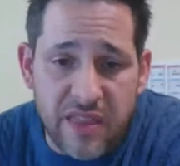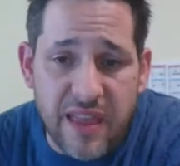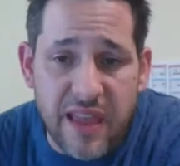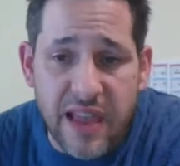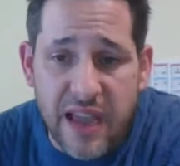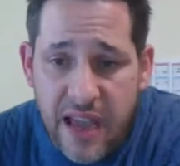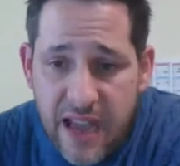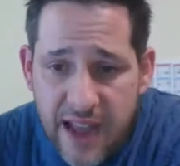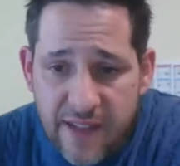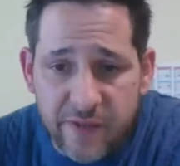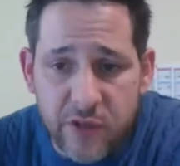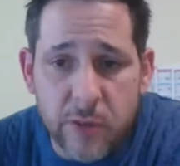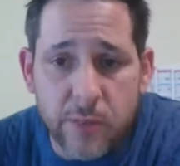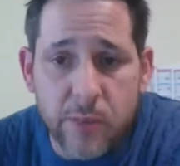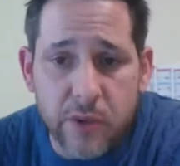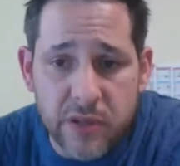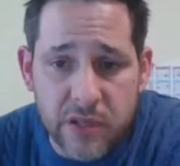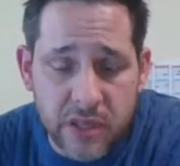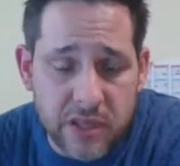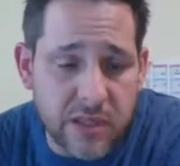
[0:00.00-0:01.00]
They have to
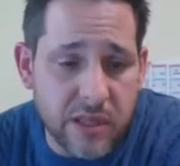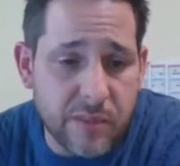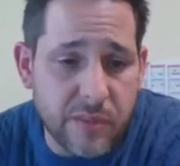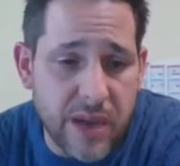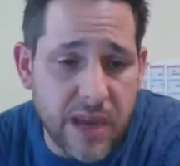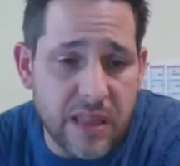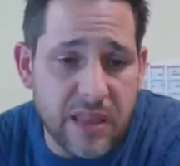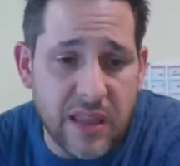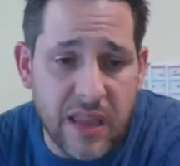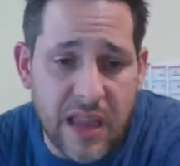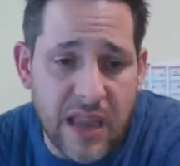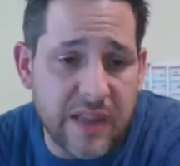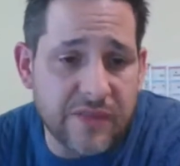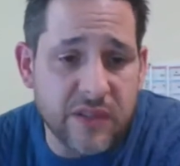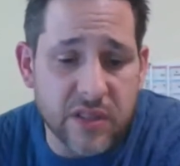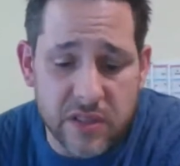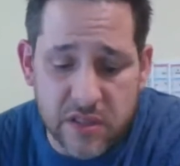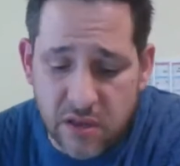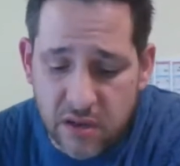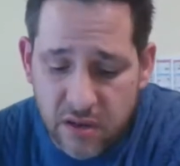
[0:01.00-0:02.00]
participate and they
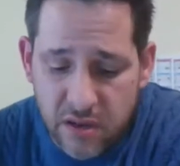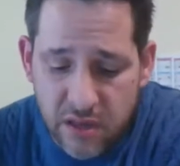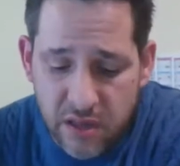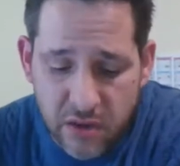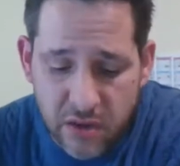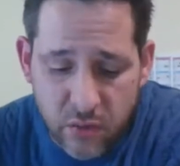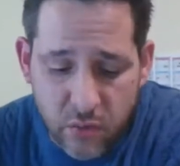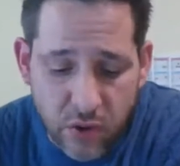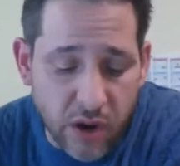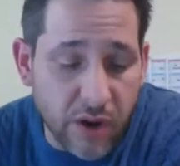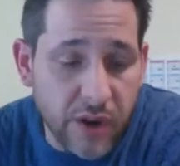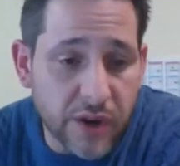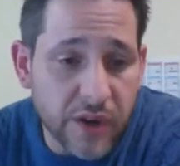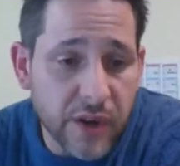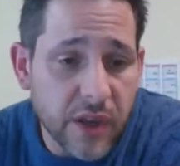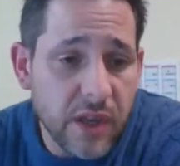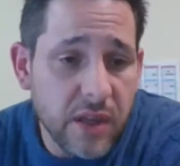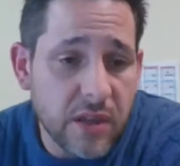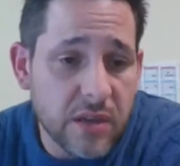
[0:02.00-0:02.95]
have to turn in their work.